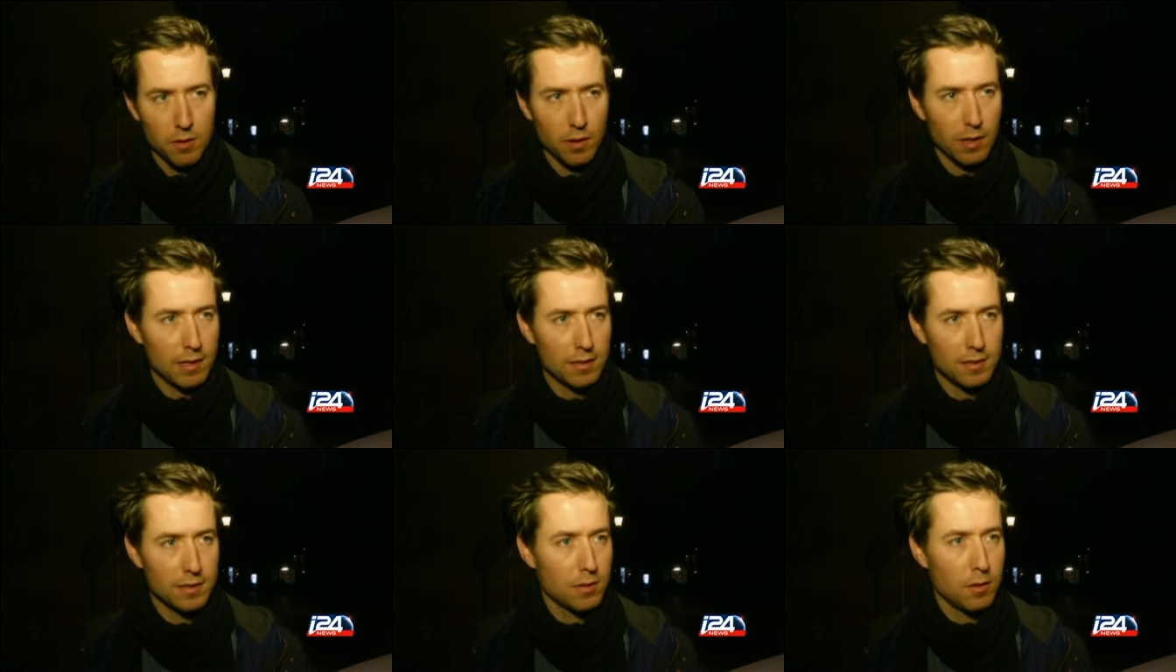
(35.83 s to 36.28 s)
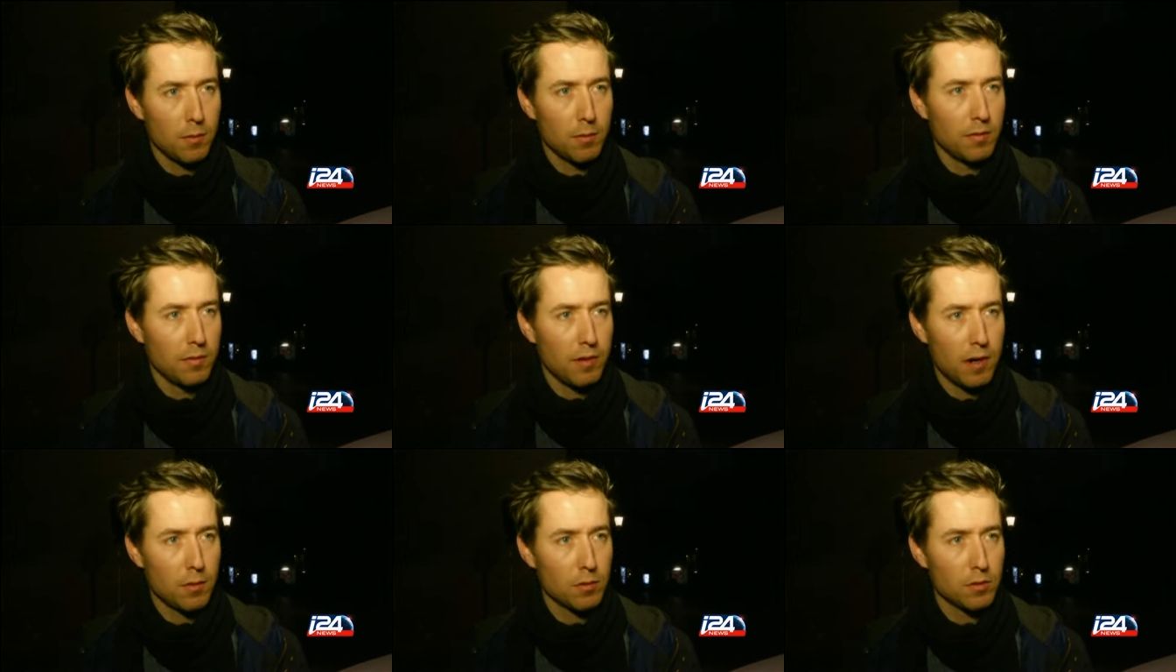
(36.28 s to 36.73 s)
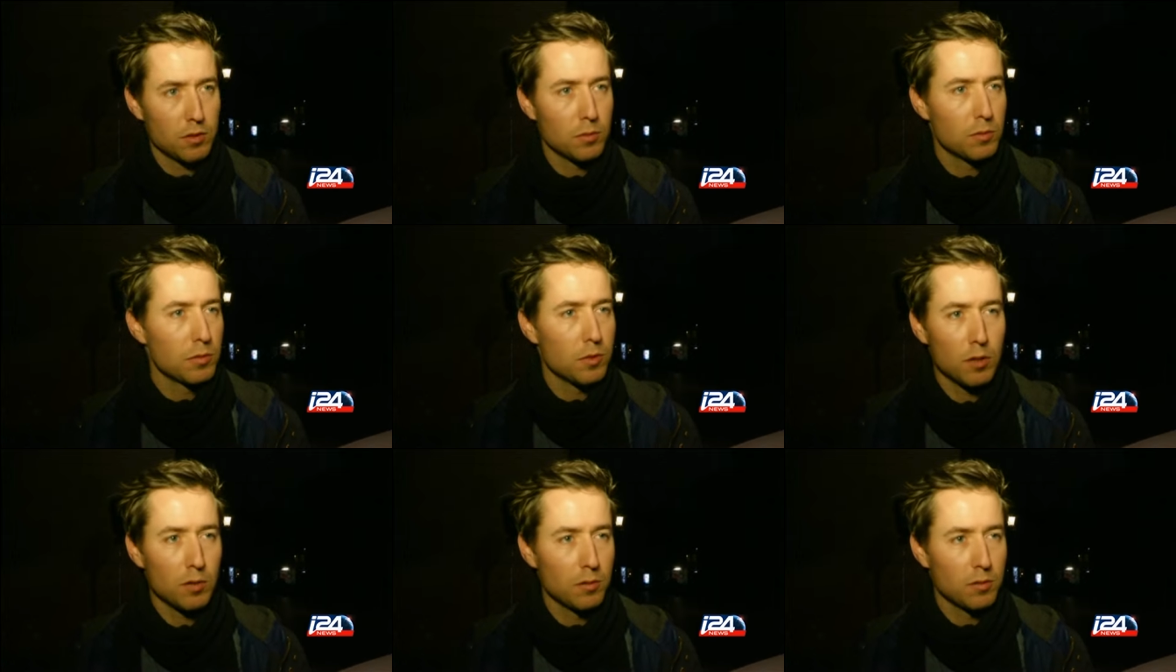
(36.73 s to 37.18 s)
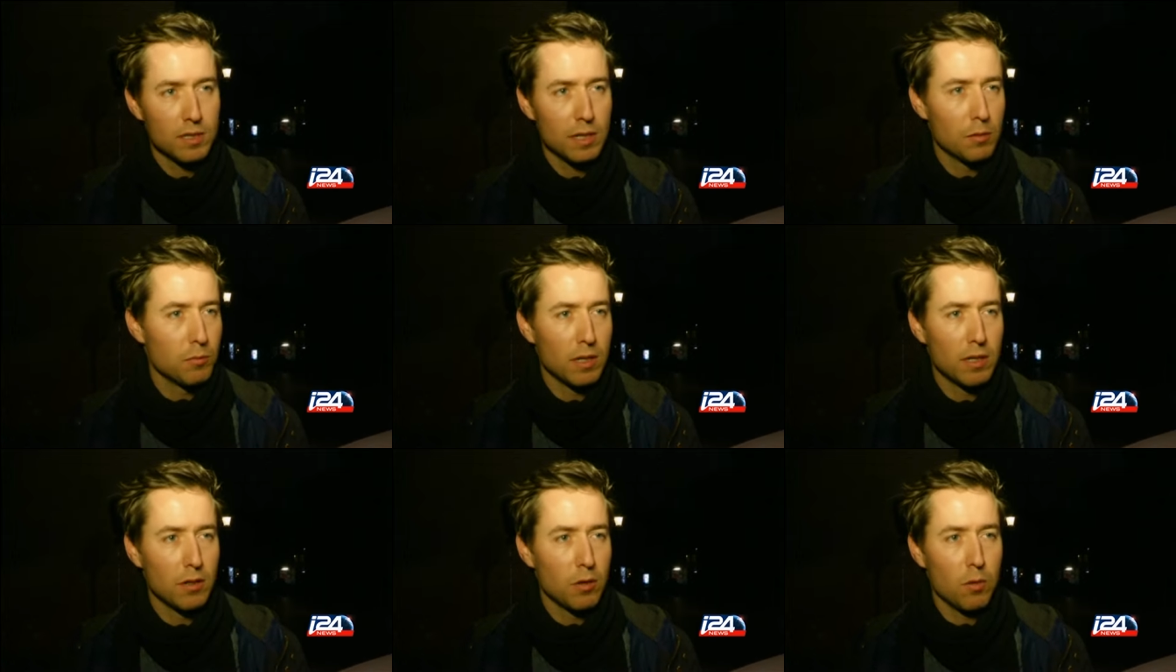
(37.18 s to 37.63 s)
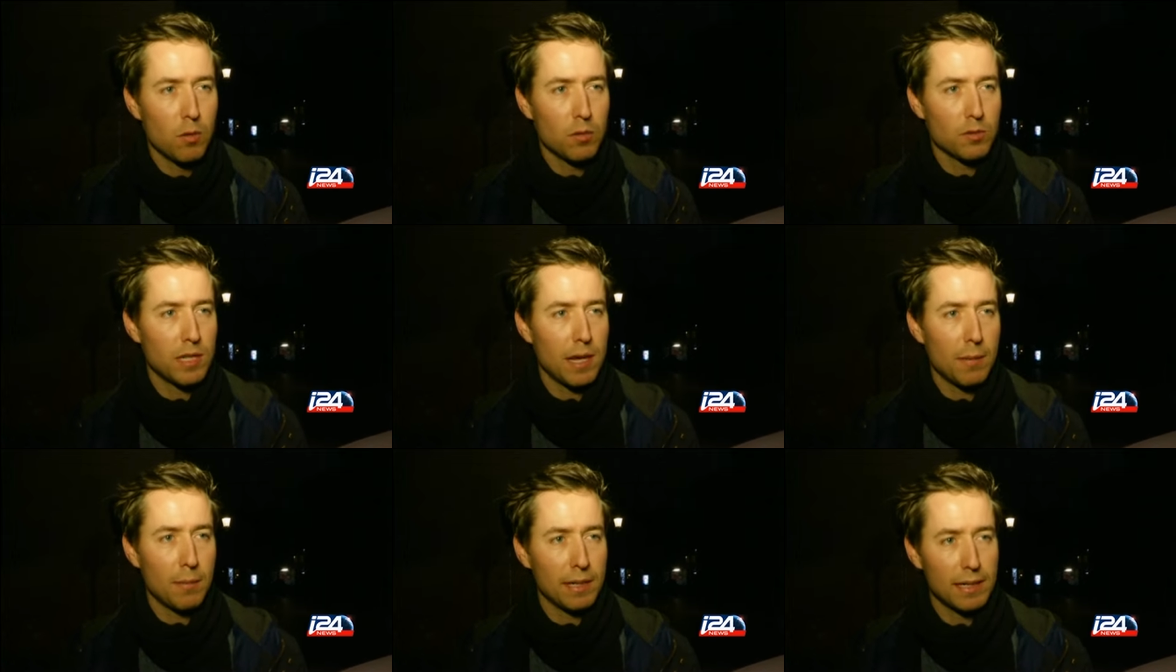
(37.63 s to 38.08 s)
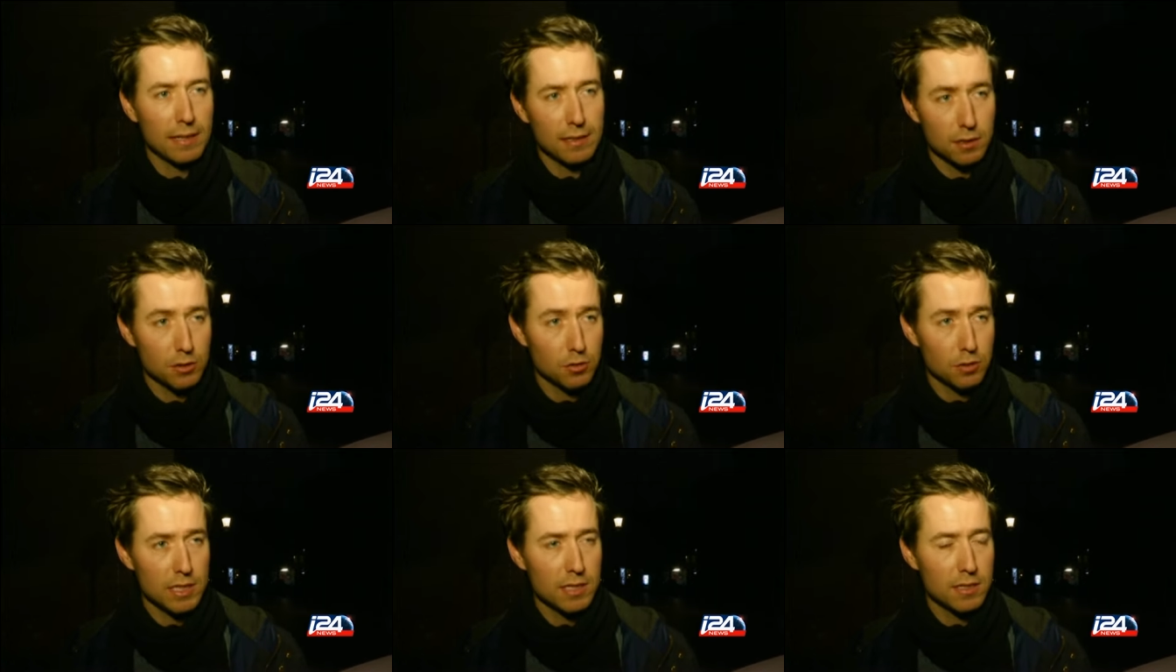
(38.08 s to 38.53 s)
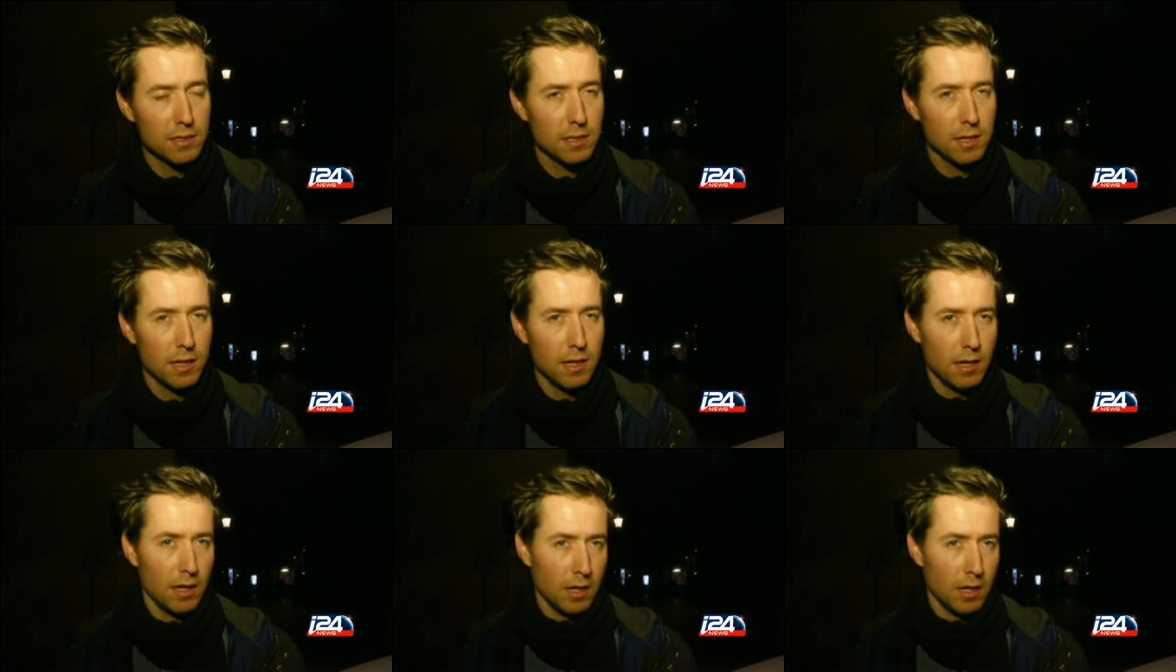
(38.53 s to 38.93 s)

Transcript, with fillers: the last couple of hours, so we didn't really know what was happening in the streets.